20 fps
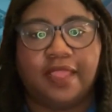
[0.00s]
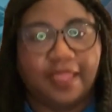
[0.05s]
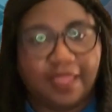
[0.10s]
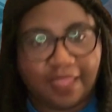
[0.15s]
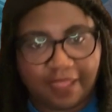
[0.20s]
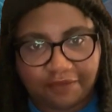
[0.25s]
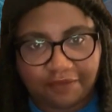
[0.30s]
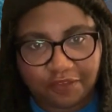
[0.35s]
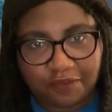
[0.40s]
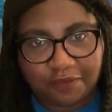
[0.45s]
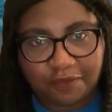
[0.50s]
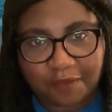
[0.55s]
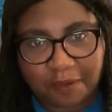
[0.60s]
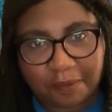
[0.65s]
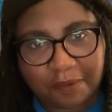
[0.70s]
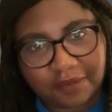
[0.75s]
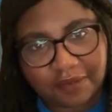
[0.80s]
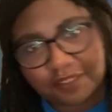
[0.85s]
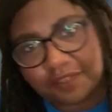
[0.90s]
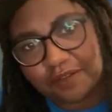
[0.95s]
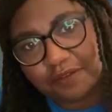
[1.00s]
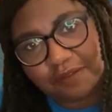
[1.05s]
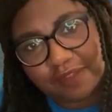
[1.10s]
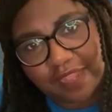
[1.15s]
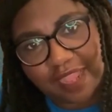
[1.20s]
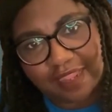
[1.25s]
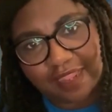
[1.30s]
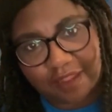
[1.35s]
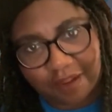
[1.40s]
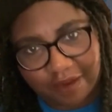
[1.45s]
If you're a person who
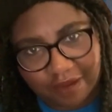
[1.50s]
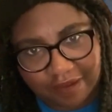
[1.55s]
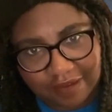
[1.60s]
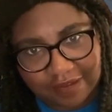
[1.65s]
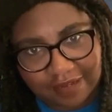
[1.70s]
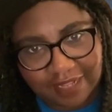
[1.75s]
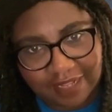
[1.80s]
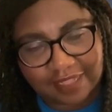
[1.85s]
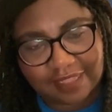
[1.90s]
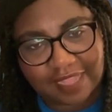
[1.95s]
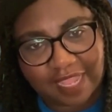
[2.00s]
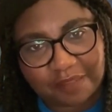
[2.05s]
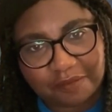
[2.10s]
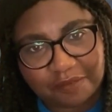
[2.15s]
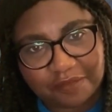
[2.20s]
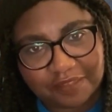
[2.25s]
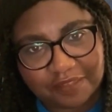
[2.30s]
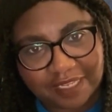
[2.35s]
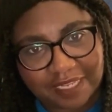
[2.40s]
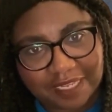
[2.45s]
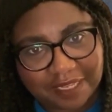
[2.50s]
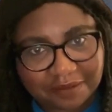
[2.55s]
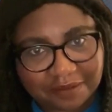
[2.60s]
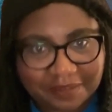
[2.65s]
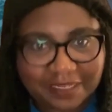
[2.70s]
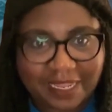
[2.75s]
like art and like museums